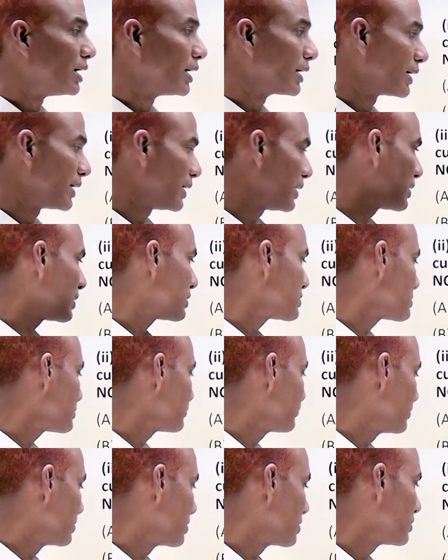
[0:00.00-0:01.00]
Again, as a
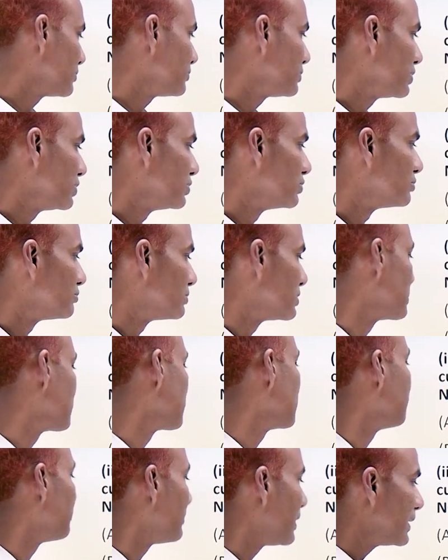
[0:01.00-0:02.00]
verb, you
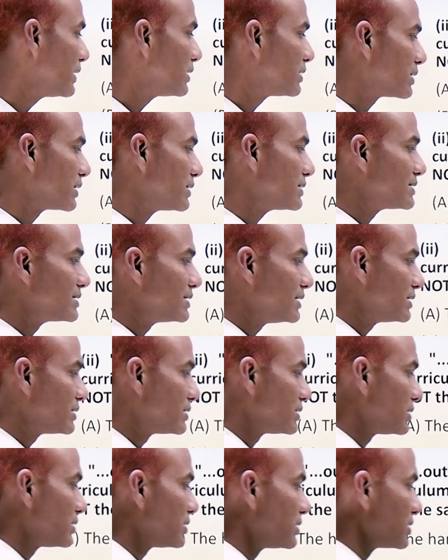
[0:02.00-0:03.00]
might
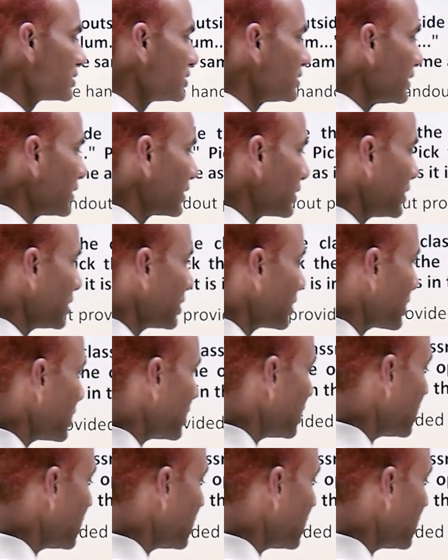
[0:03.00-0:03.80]
consider taking